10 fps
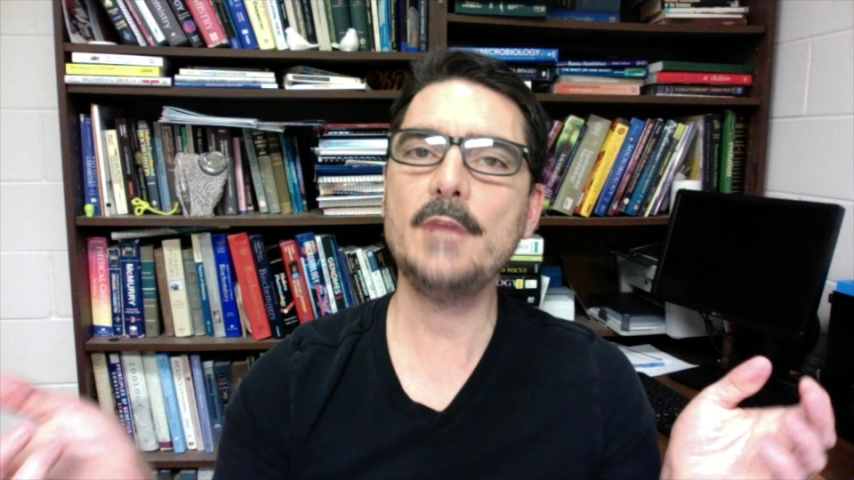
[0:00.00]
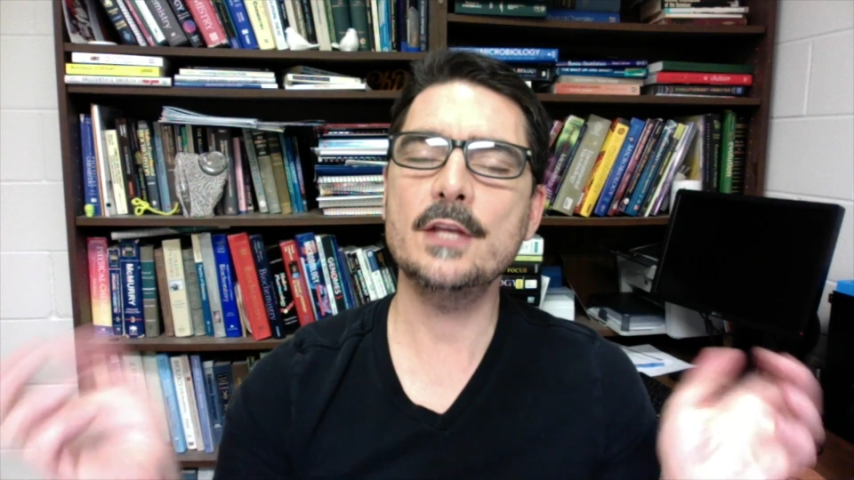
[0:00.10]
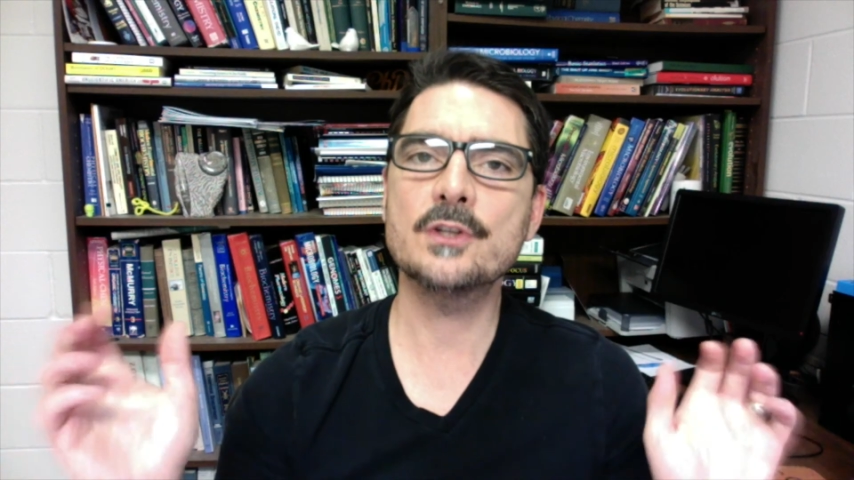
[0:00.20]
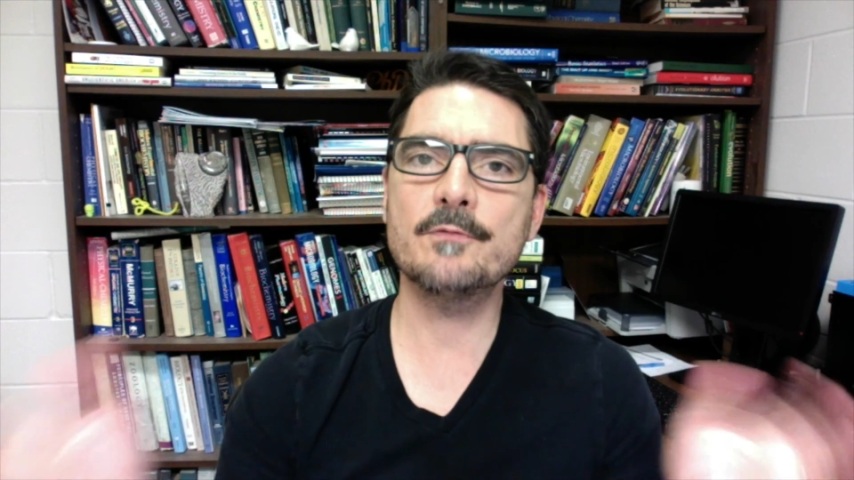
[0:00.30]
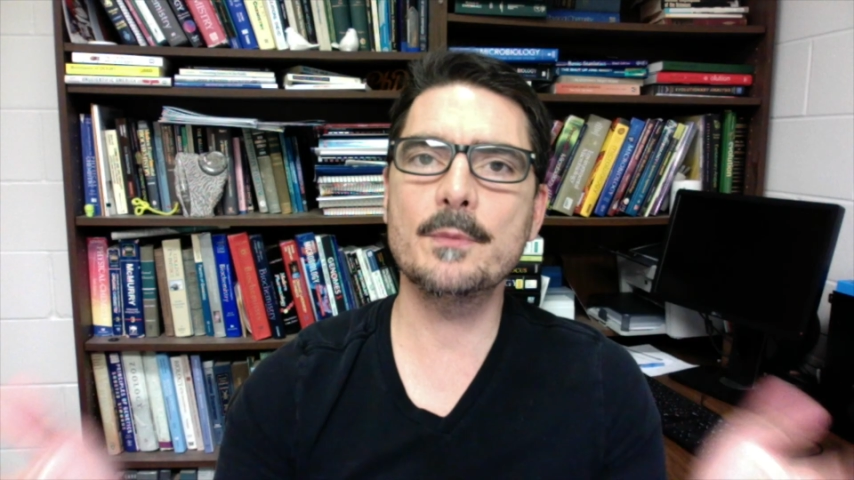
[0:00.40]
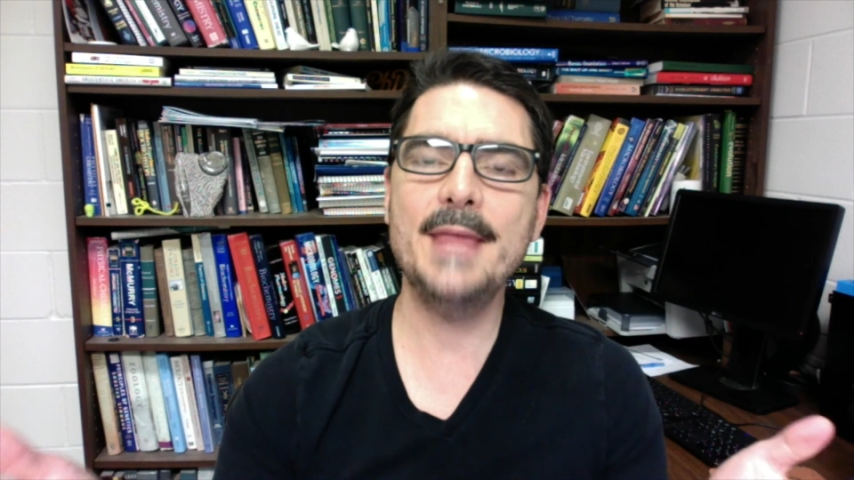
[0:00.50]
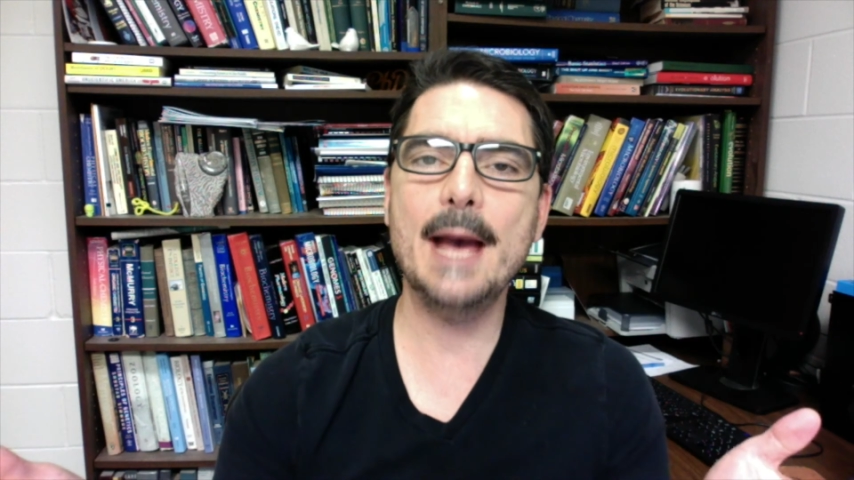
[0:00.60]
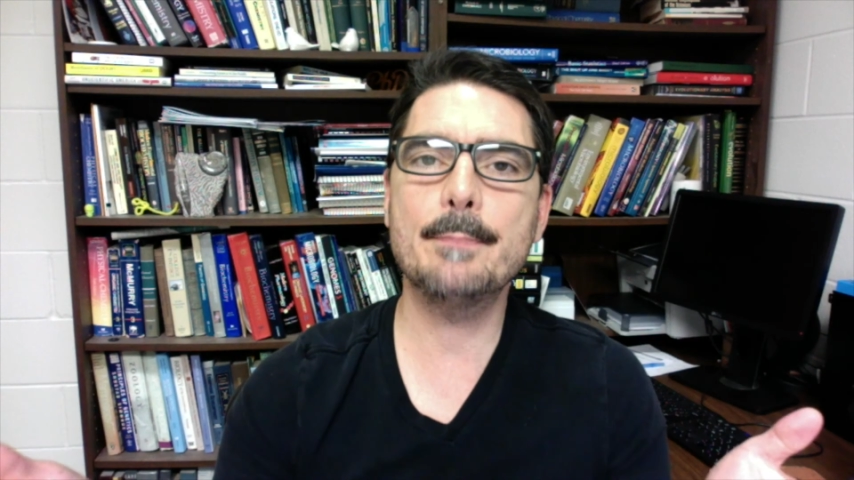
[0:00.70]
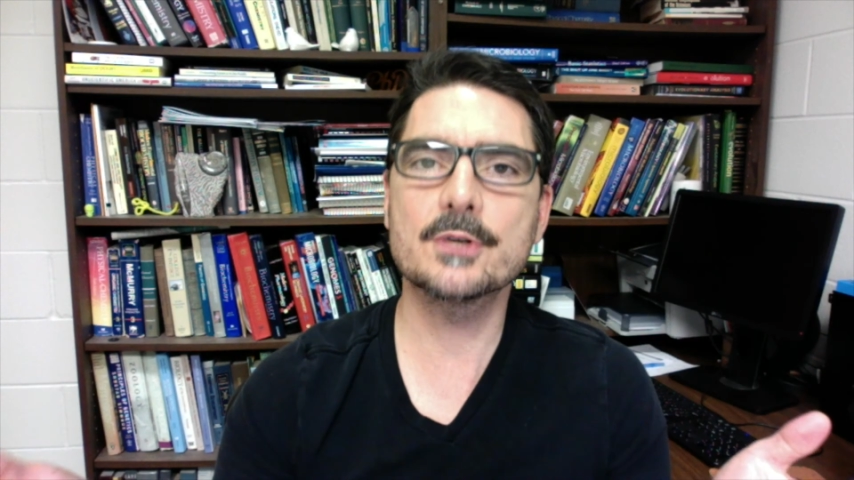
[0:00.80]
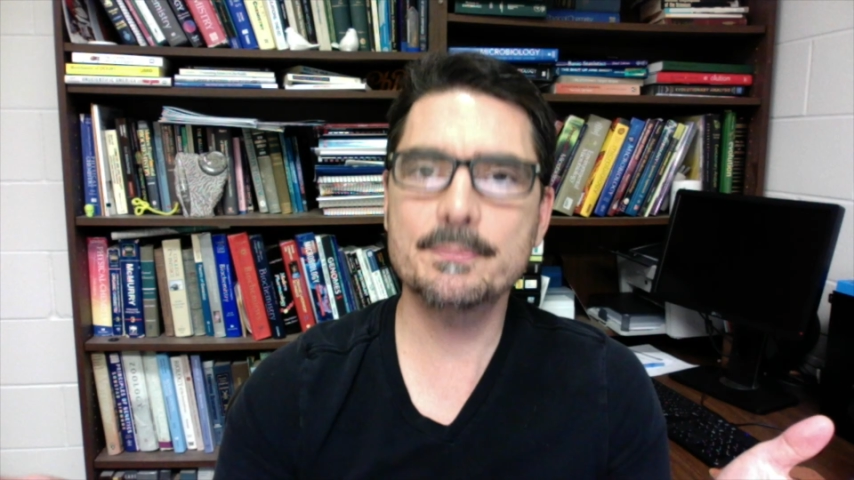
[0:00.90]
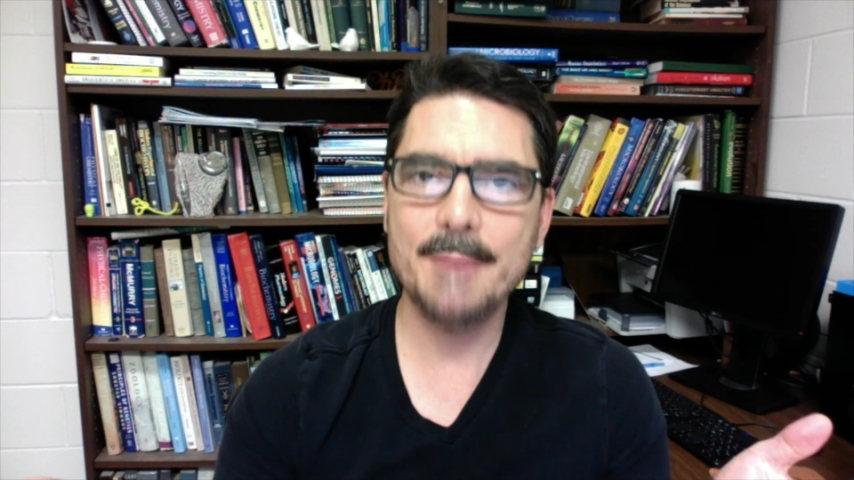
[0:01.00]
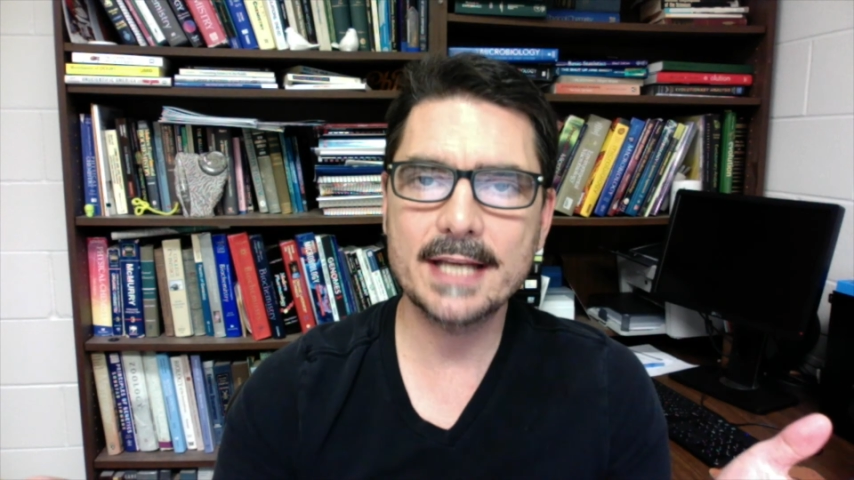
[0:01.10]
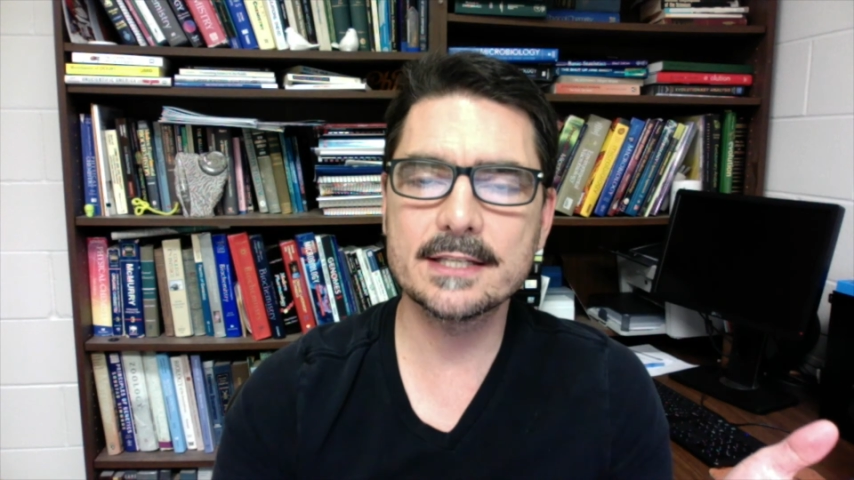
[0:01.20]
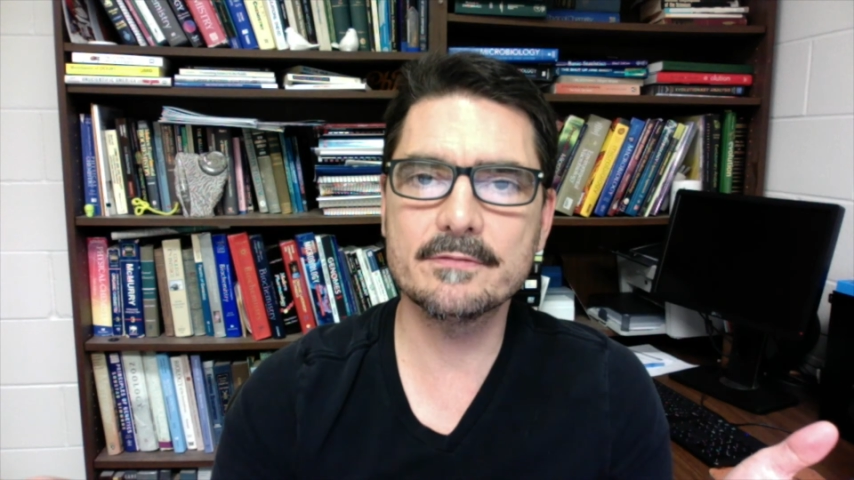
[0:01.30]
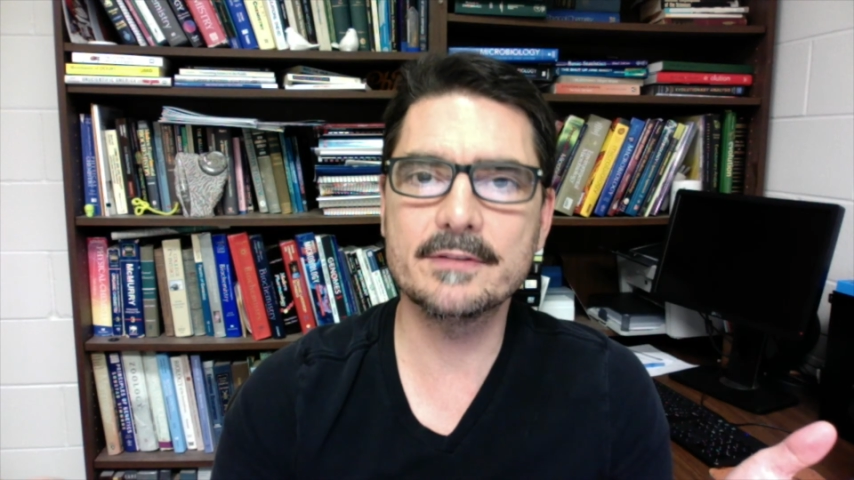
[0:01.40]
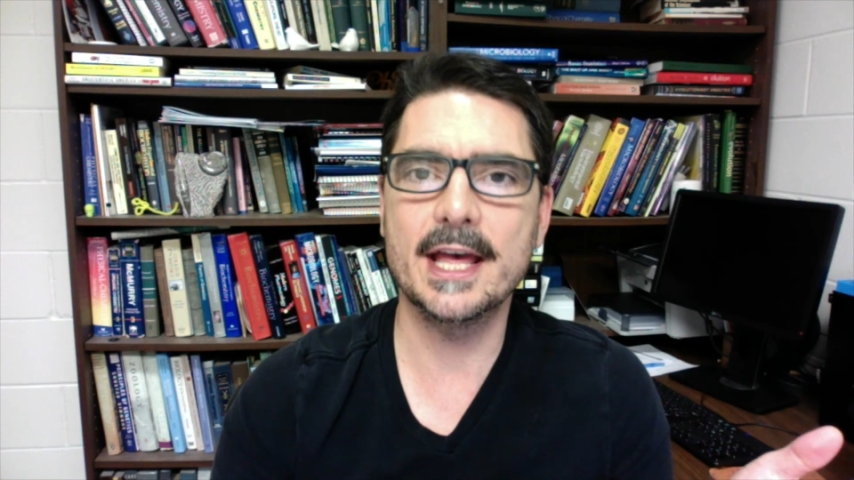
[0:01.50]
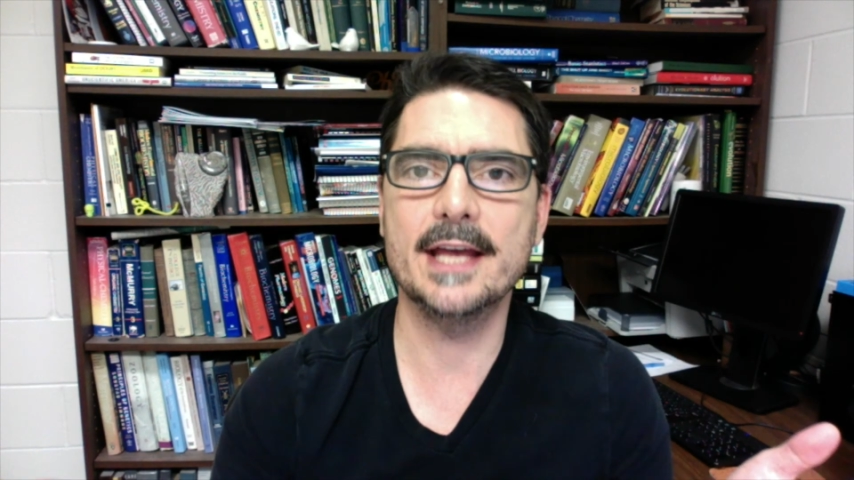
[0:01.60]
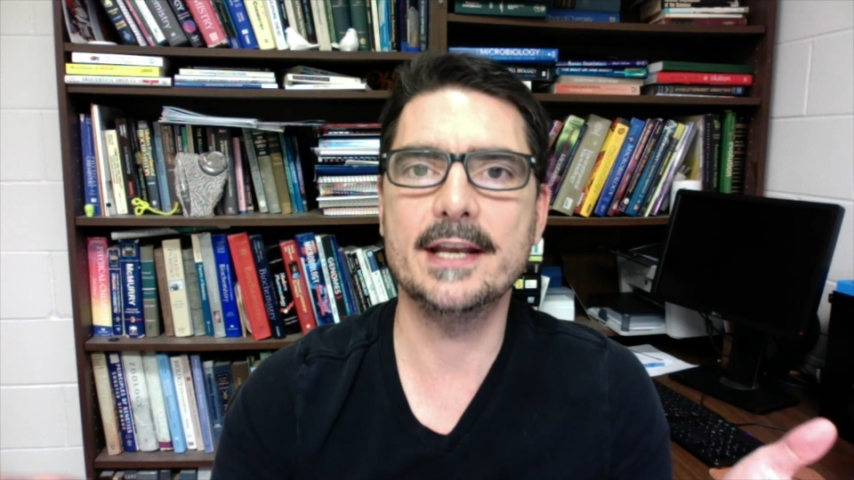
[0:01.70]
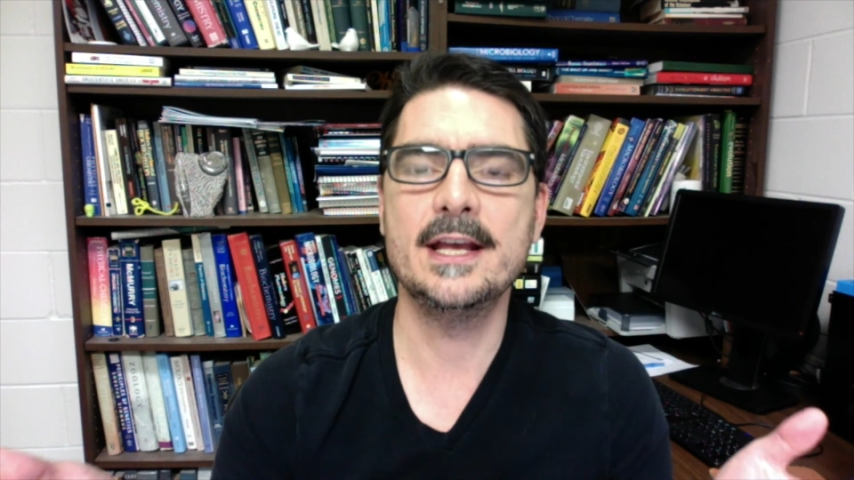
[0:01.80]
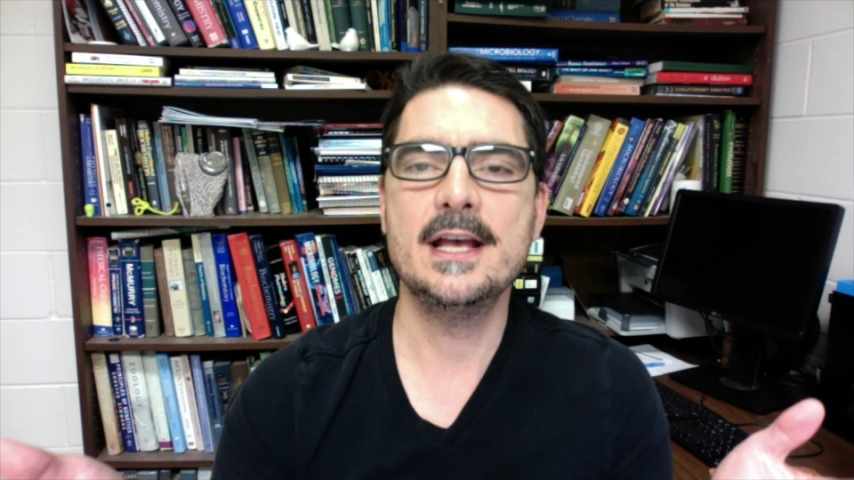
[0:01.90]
So from that perspective then,